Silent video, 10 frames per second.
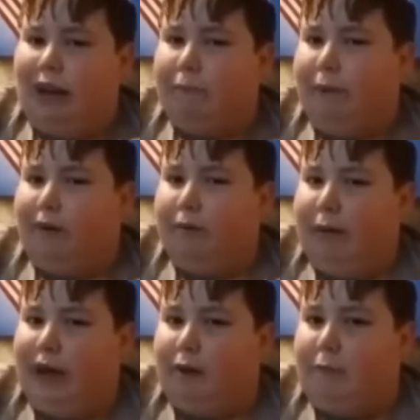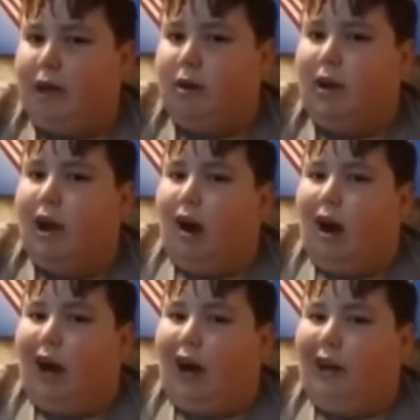That's supposed to be your meal.
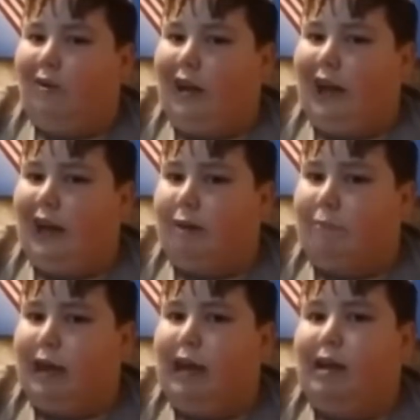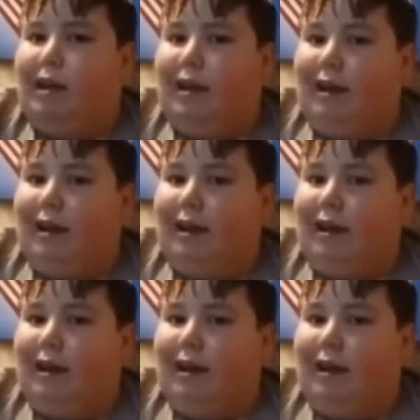Are you kidding me?